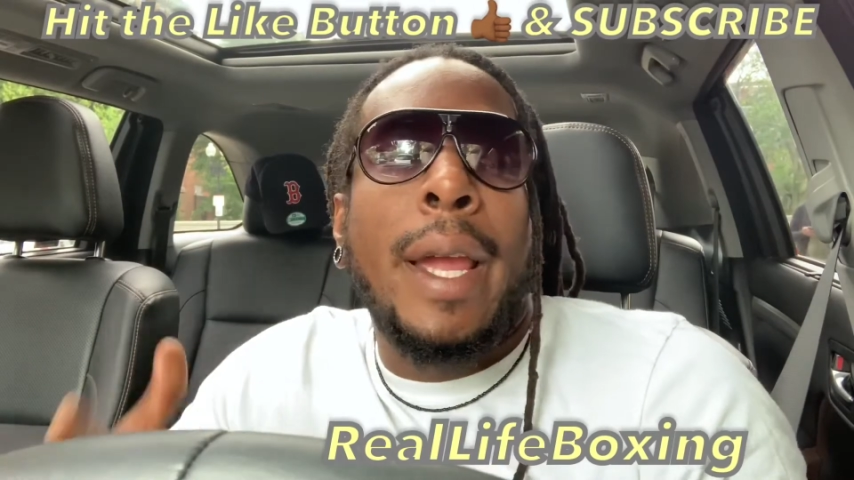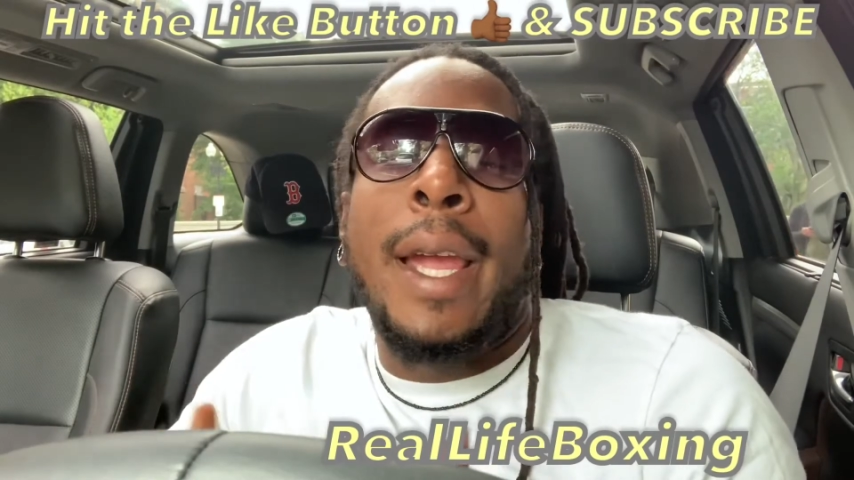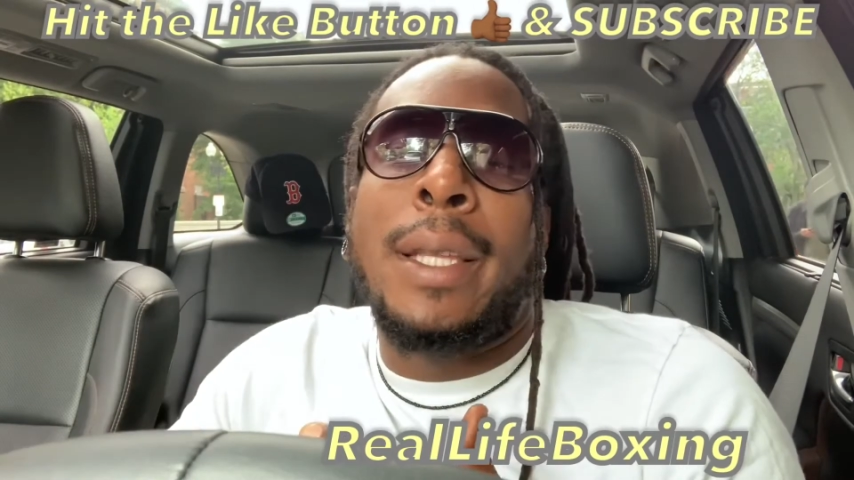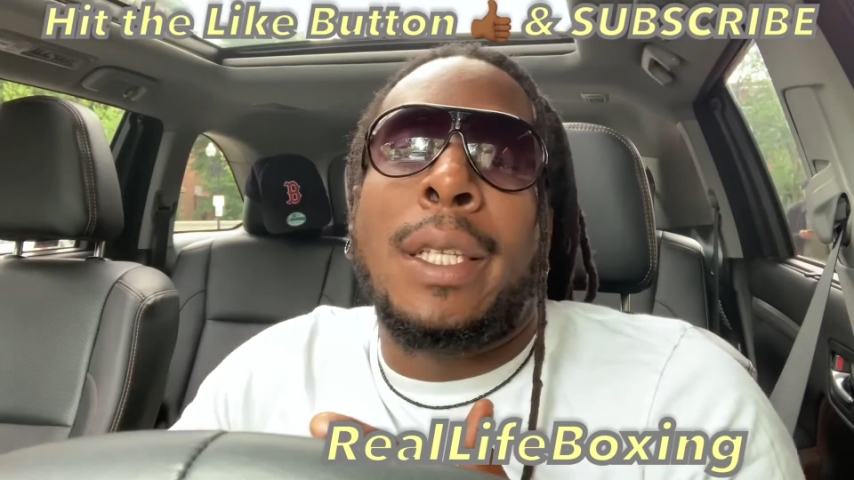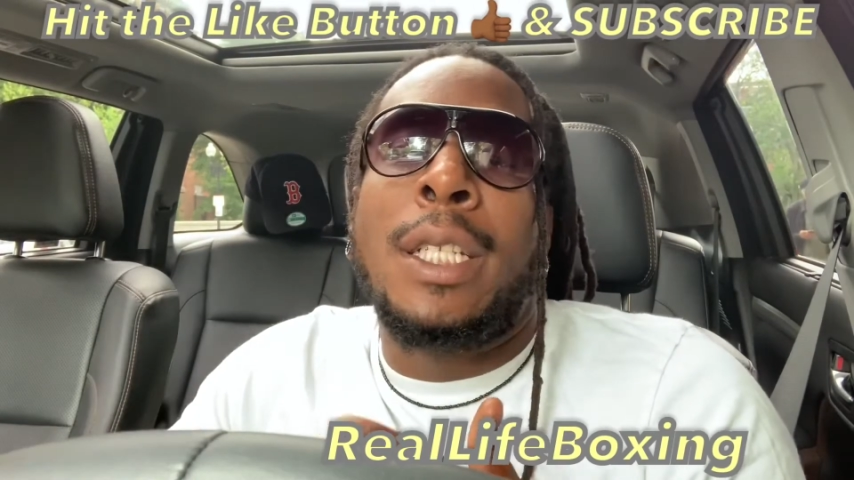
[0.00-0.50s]

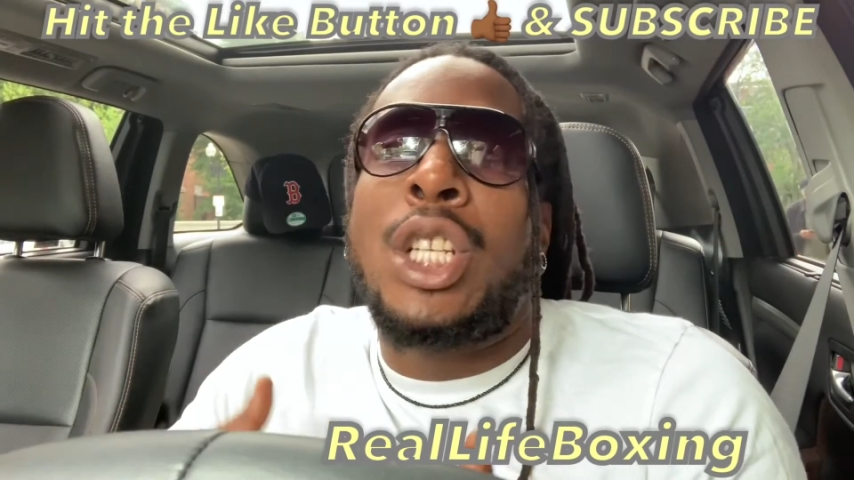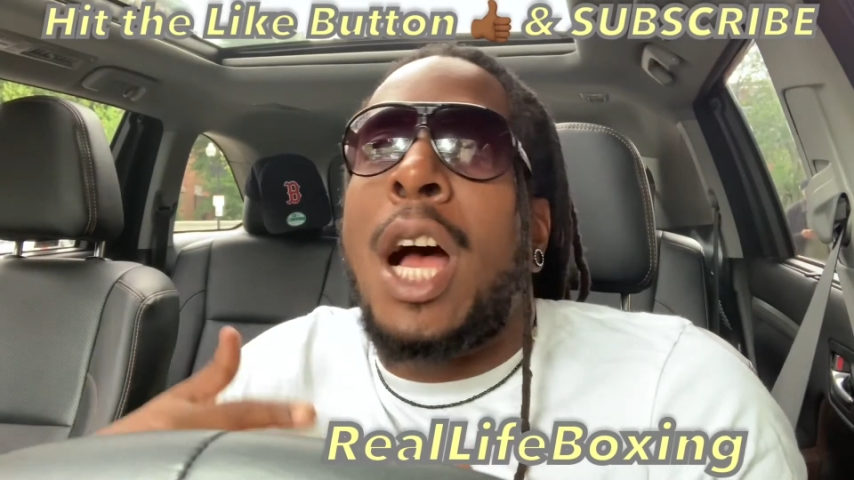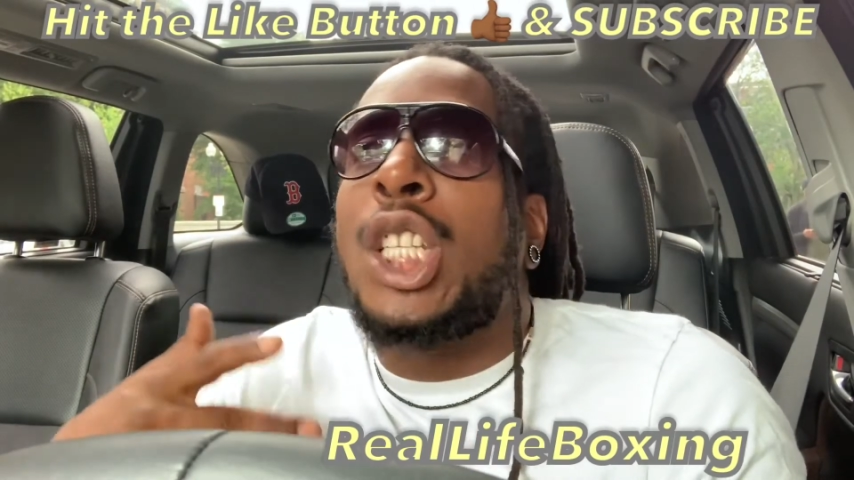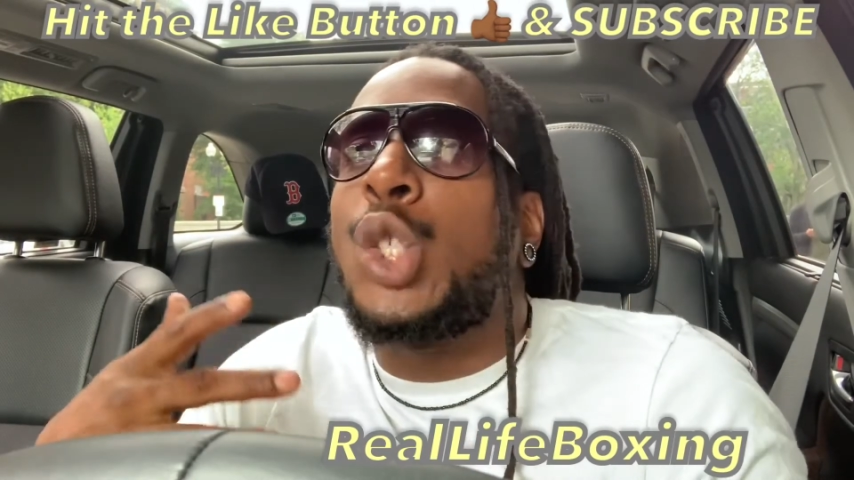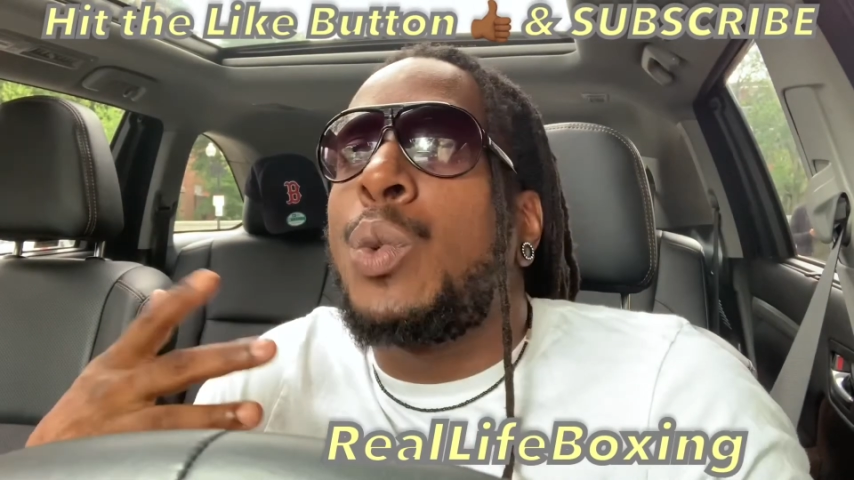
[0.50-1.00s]
Anthony
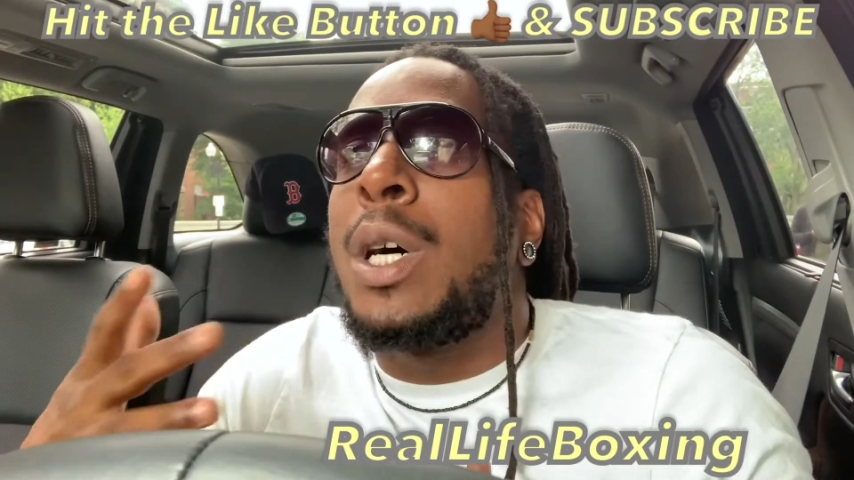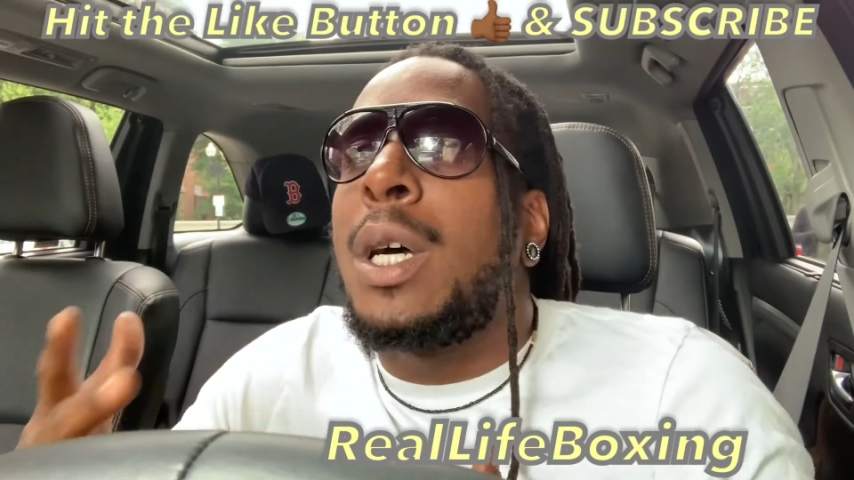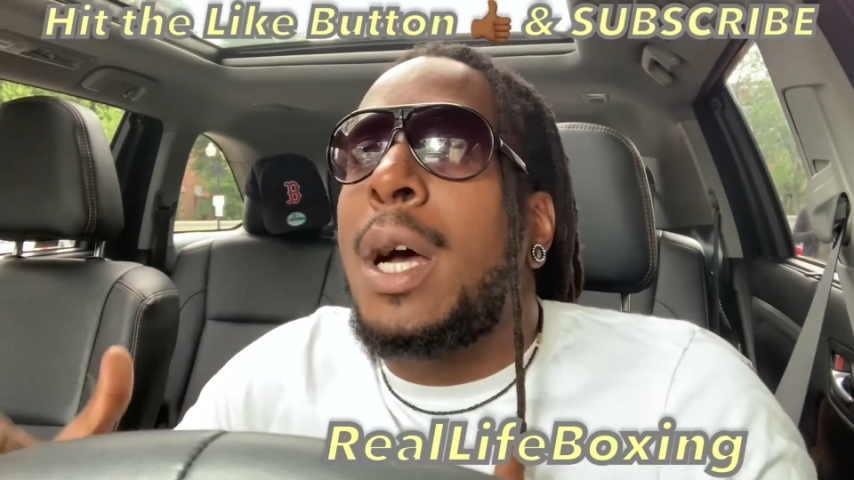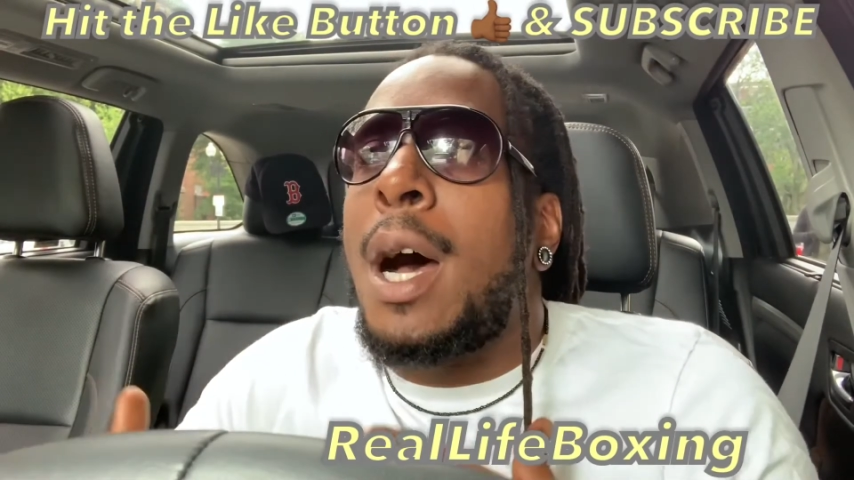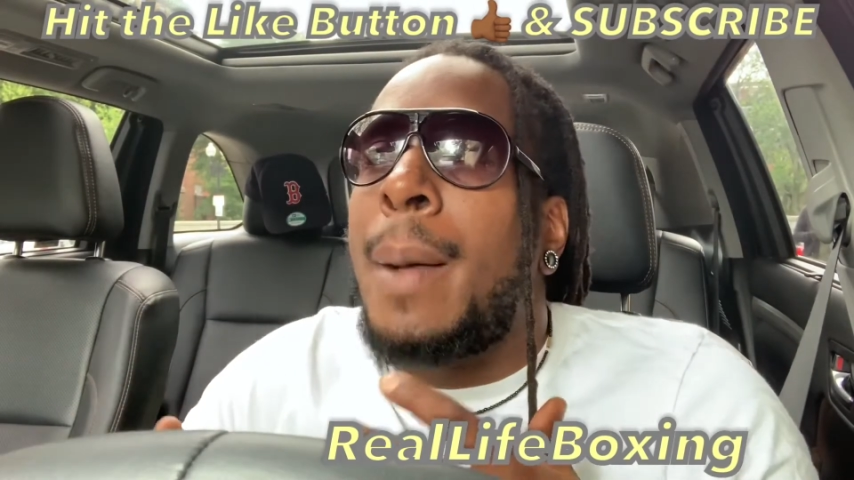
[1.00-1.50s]

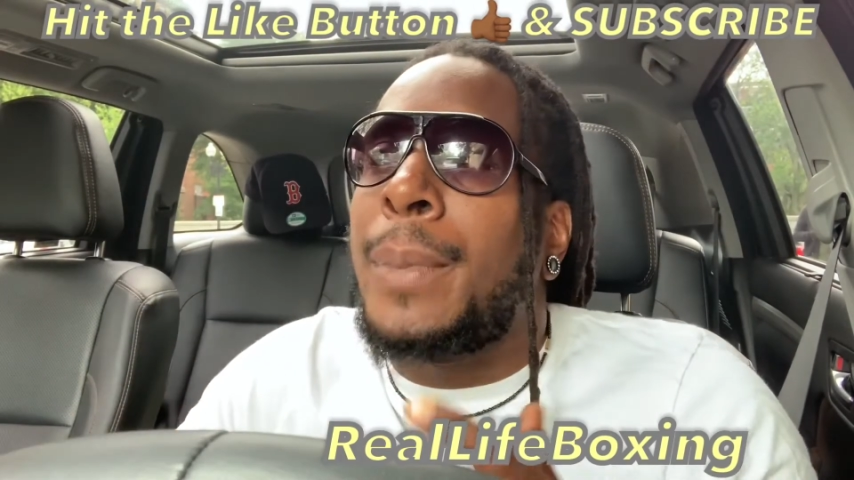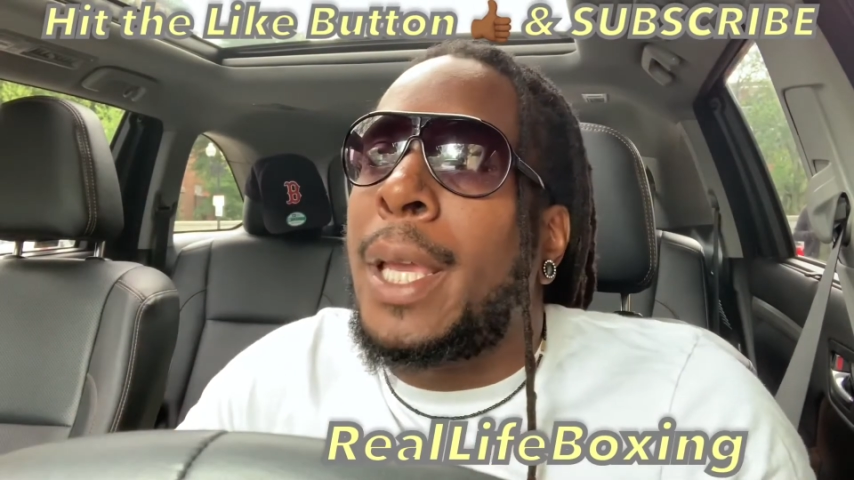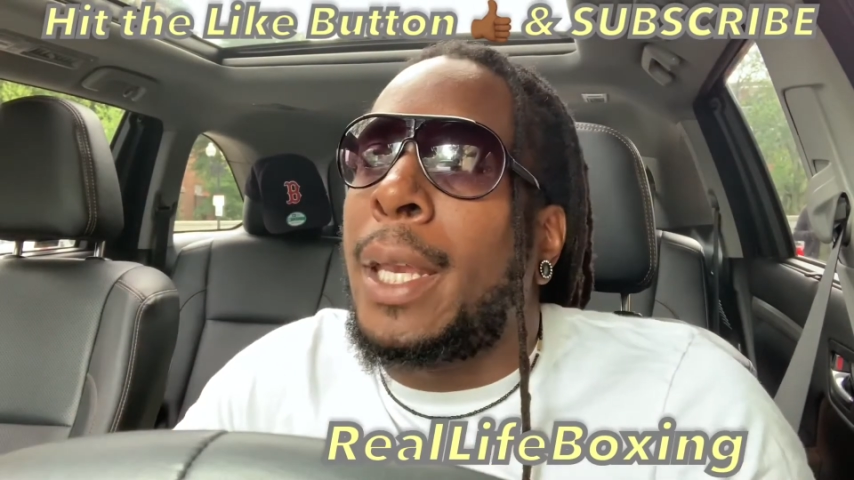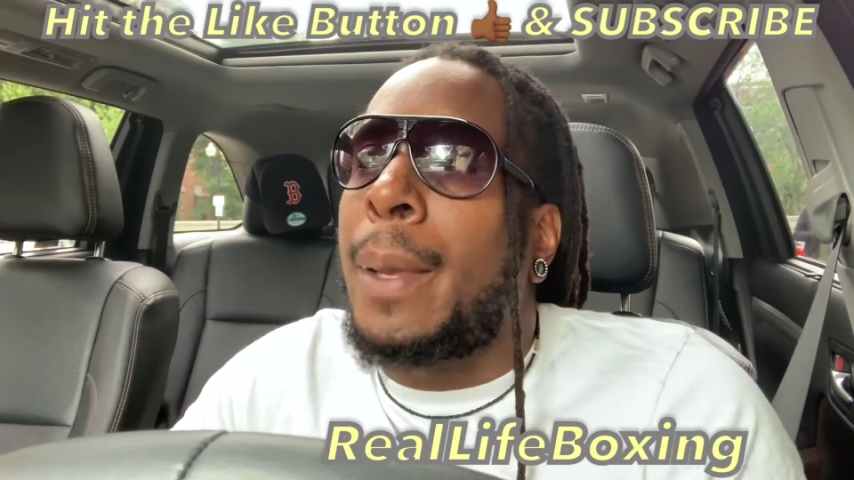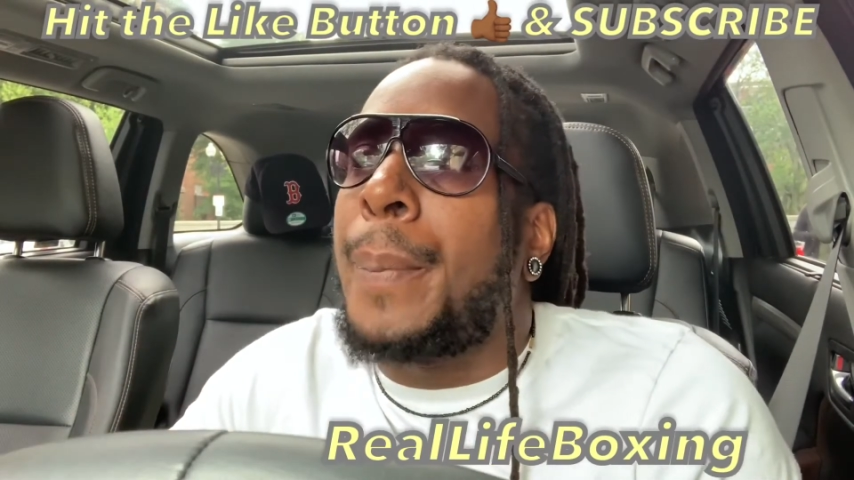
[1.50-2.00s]
Joshua
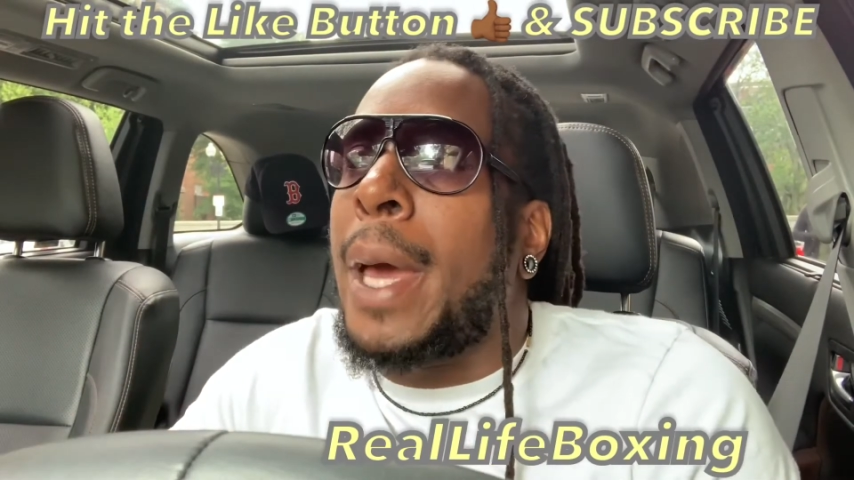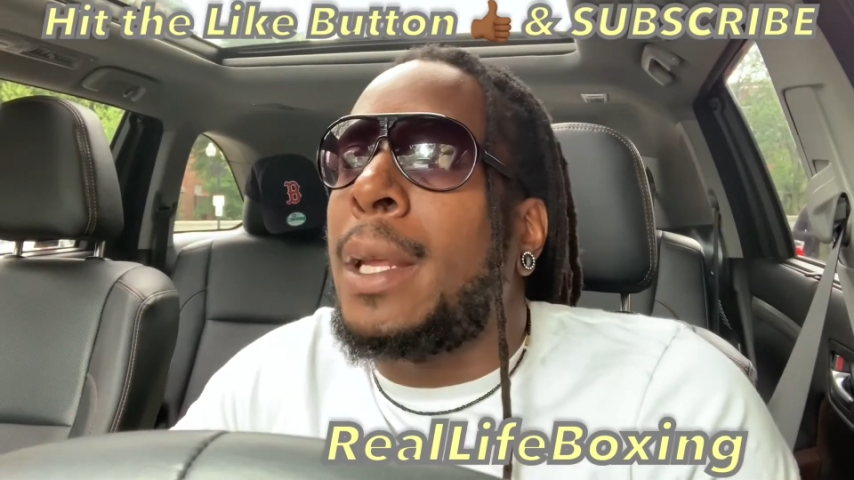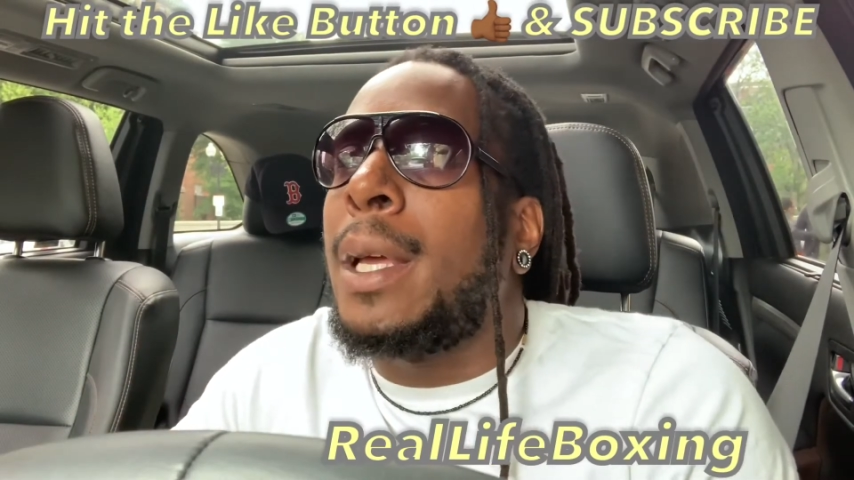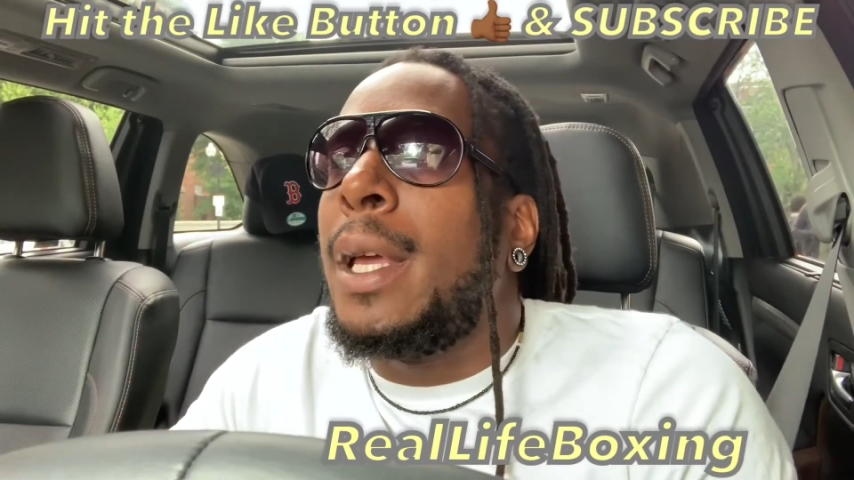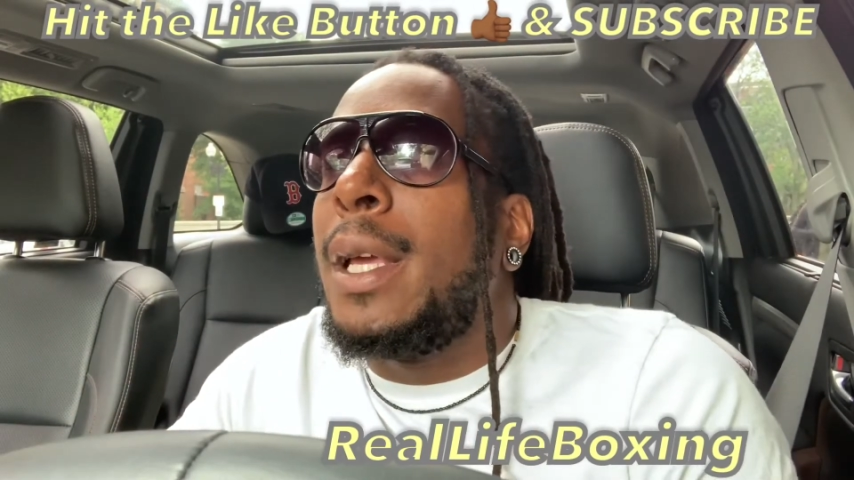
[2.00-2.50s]
getting better.